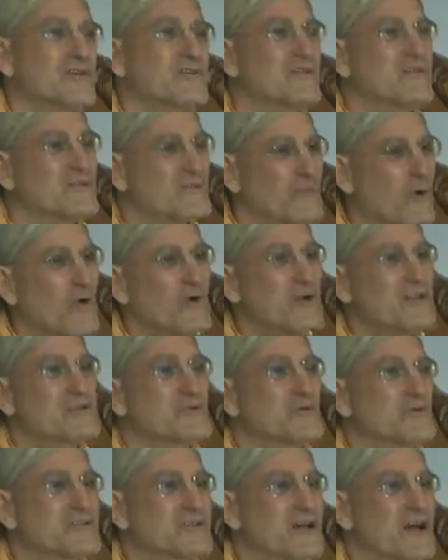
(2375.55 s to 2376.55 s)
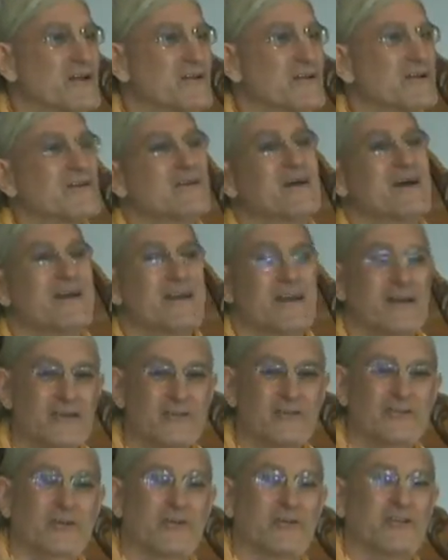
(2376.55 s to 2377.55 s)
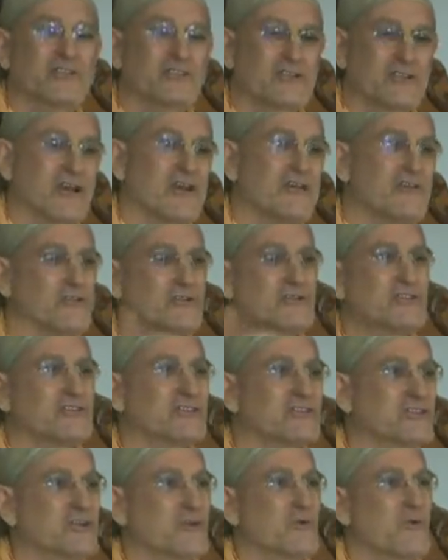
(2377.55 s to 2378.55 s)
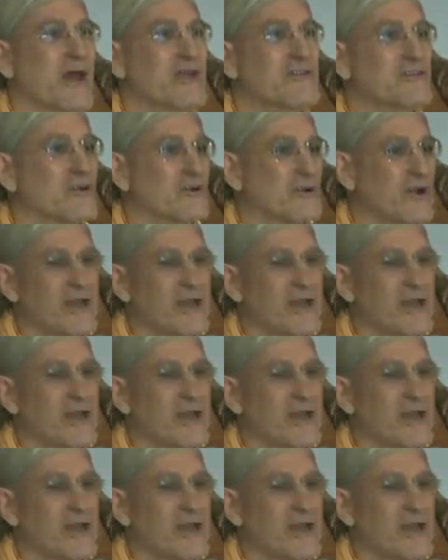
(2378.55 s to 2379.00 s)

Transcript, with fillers: The devotees will tell you, here's Krishna, you should surrender.